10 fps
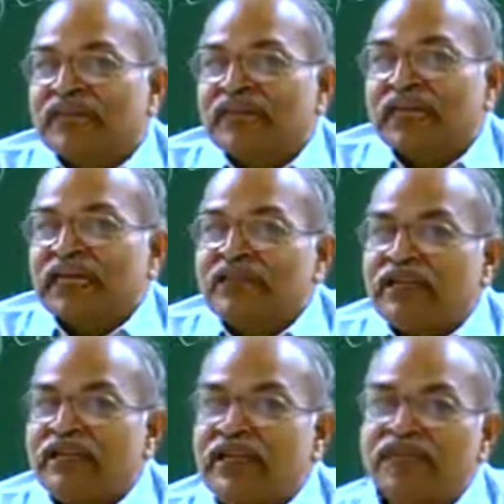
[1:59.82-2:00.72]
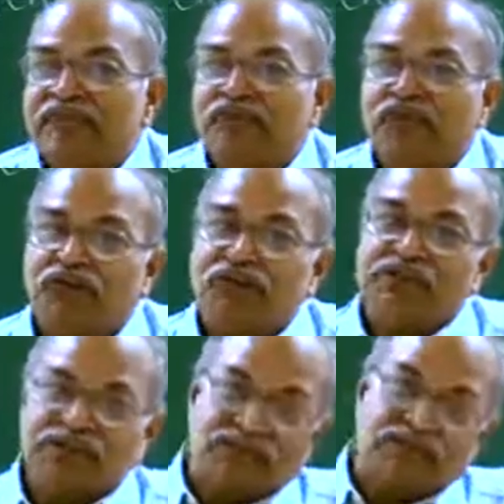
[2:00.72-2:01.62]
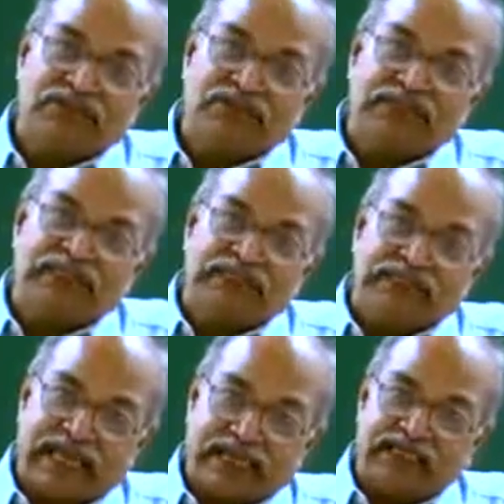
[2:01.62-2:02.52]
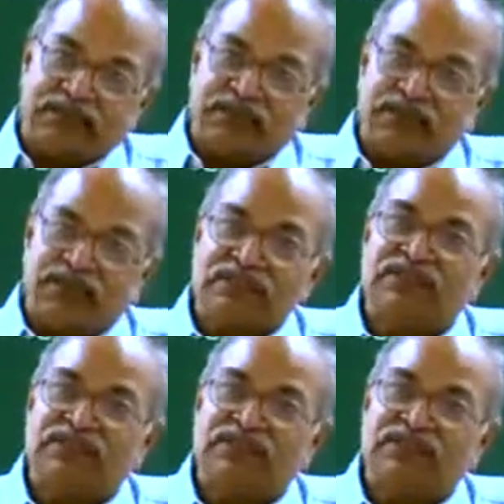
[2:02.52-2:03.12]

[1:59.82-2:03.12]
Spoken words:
And when light falls on these atoms,